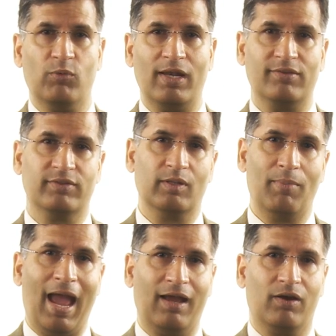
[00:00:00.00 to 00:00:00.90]
One is in the
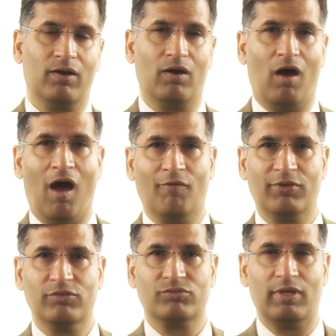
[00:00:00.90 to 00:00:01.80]
back
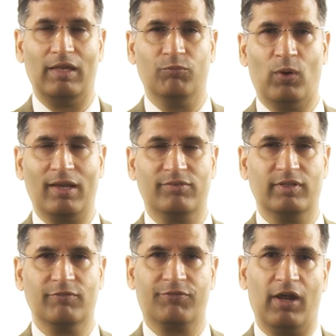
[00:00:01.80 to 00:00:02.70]
office and one is
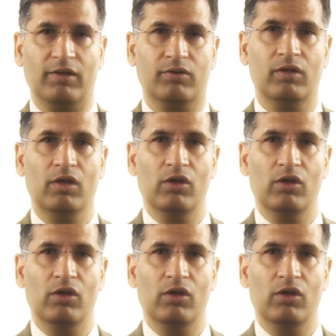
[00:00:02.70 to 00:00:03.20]
in the front.